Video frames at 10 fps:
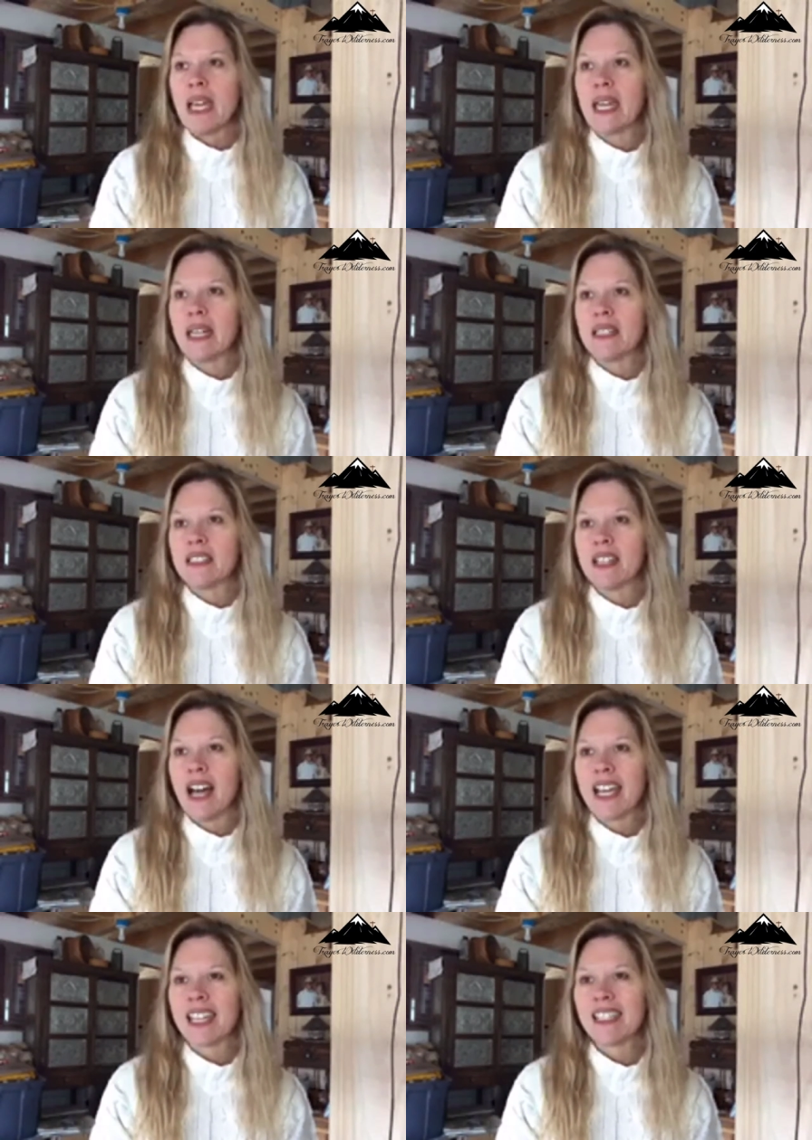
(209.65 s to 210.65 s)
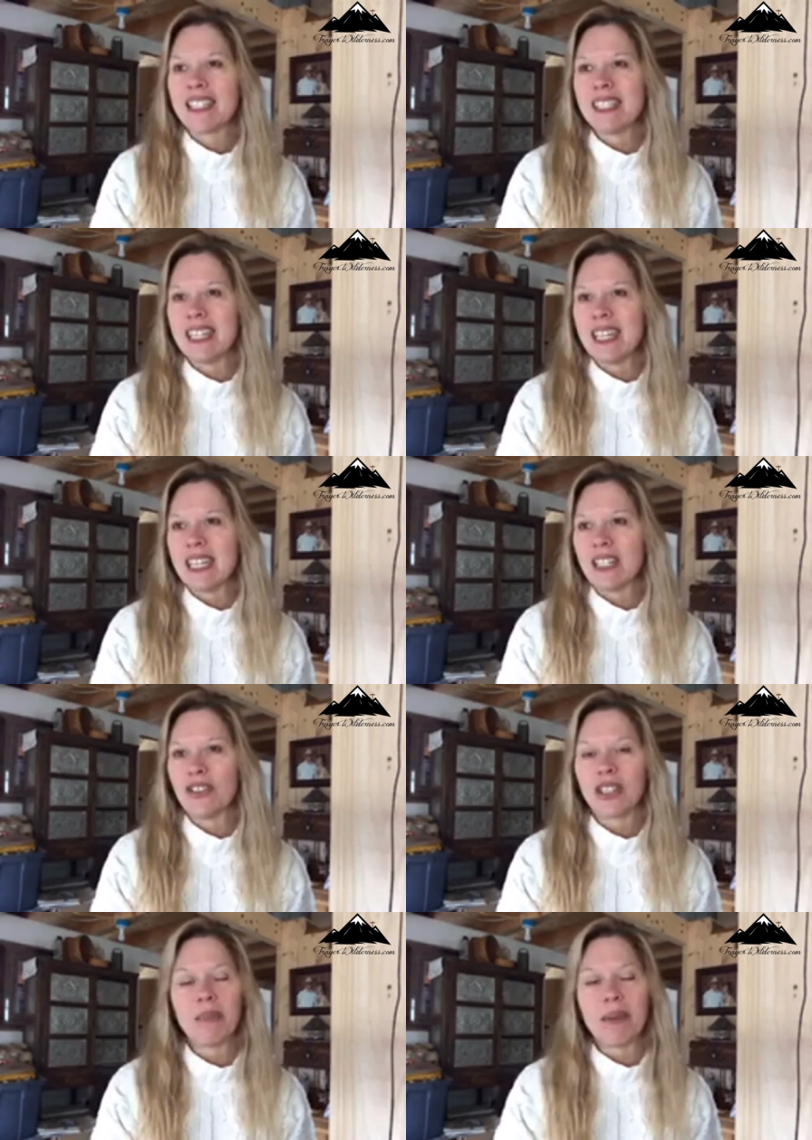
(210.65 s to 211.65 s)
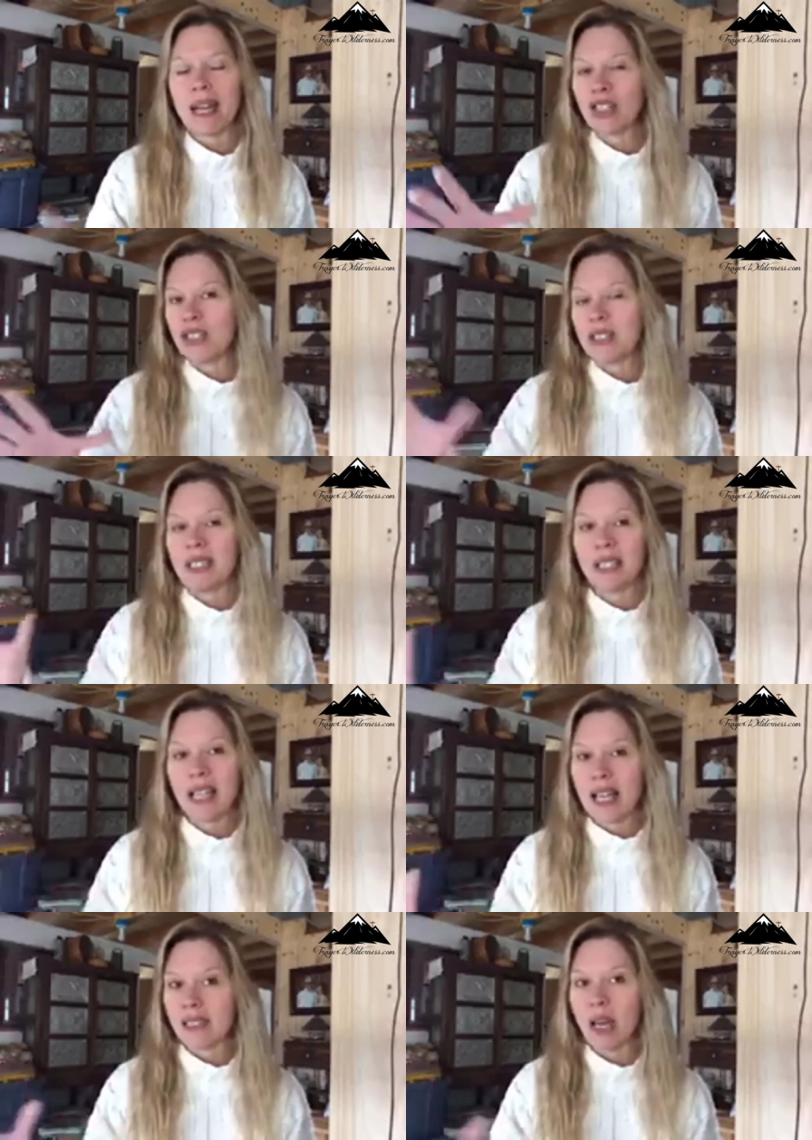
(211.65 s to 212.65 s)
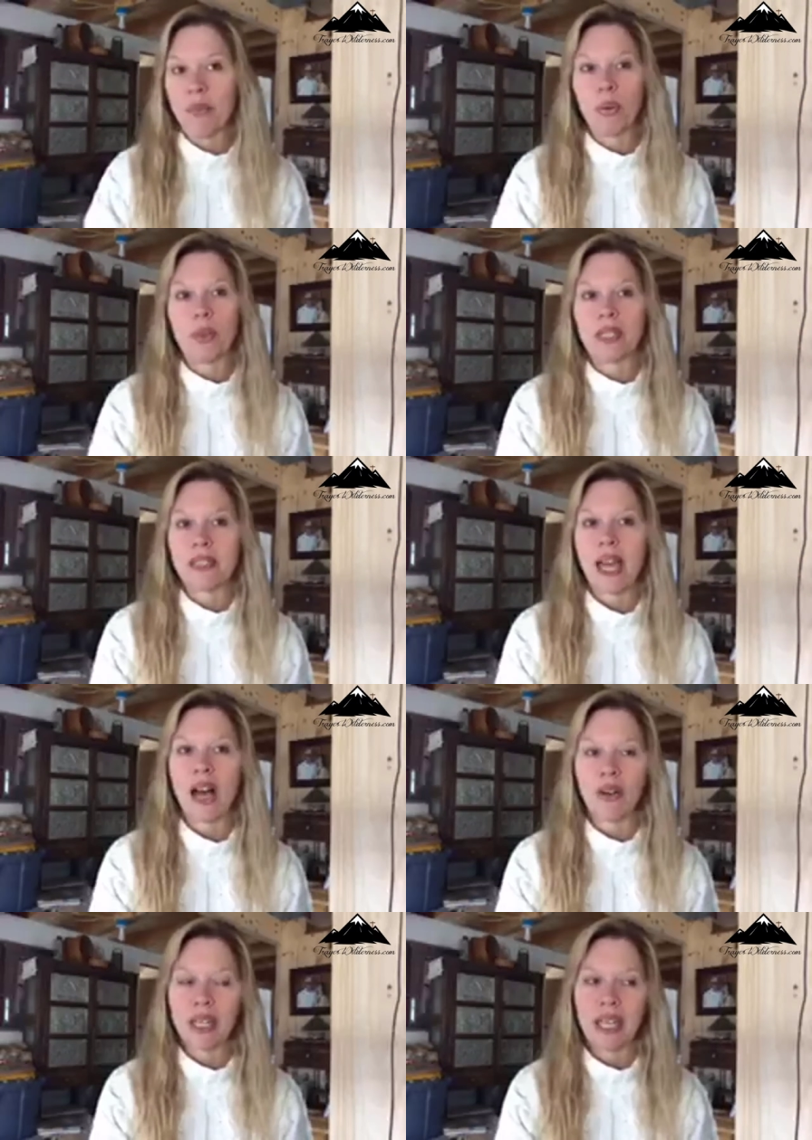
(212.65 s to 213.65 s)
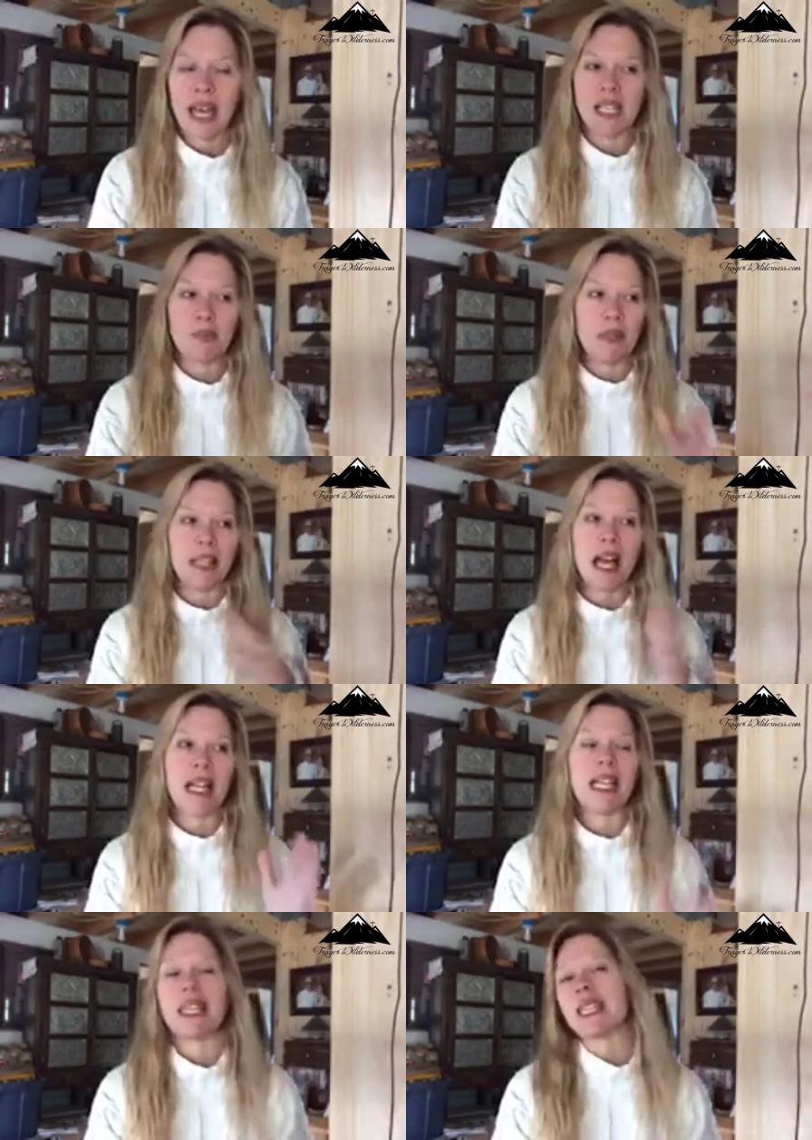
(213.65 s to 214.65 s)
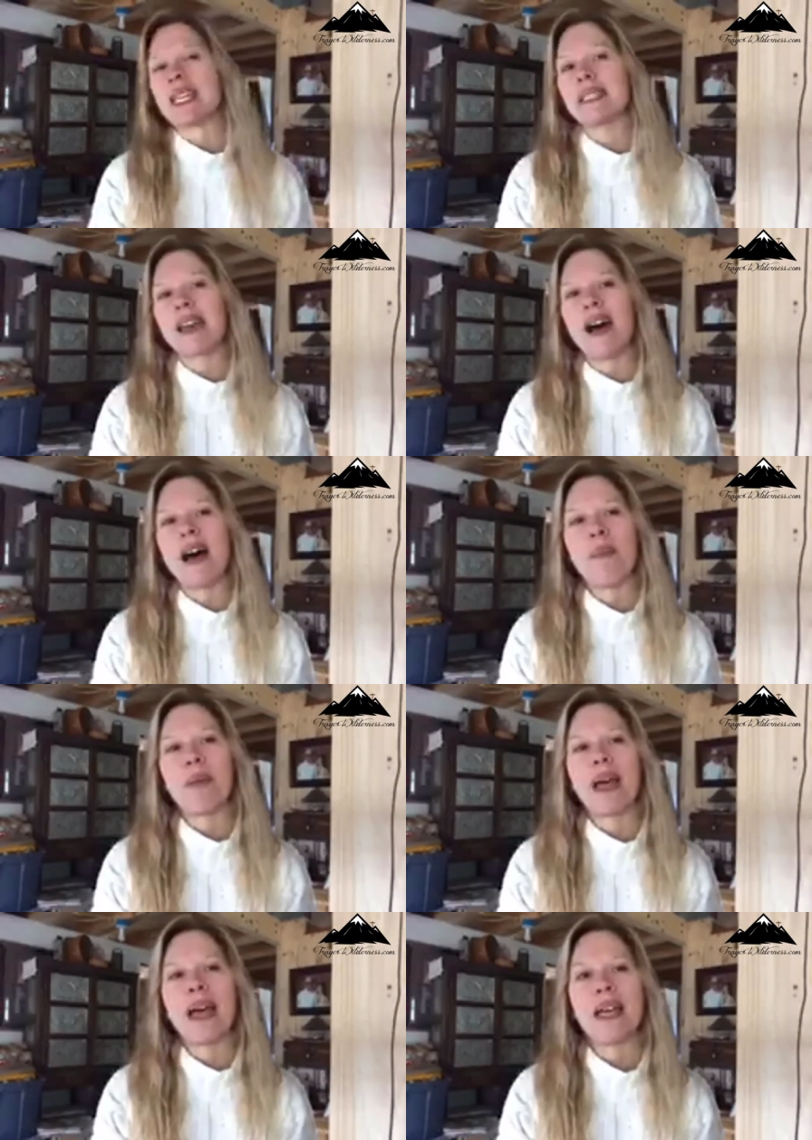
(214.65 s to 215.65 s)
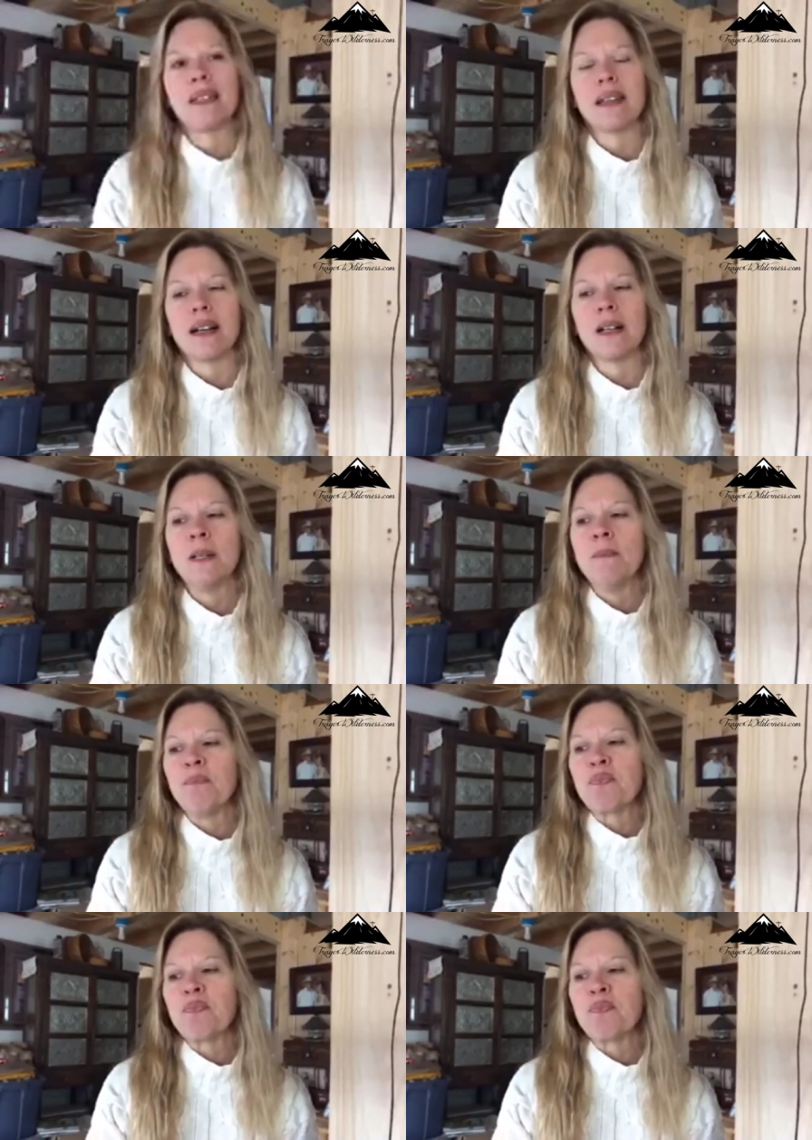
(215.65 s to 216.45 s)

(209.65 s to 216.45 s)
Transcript: And I can see, looking back just in the last couple weeks, how he has been lining things up. And uh,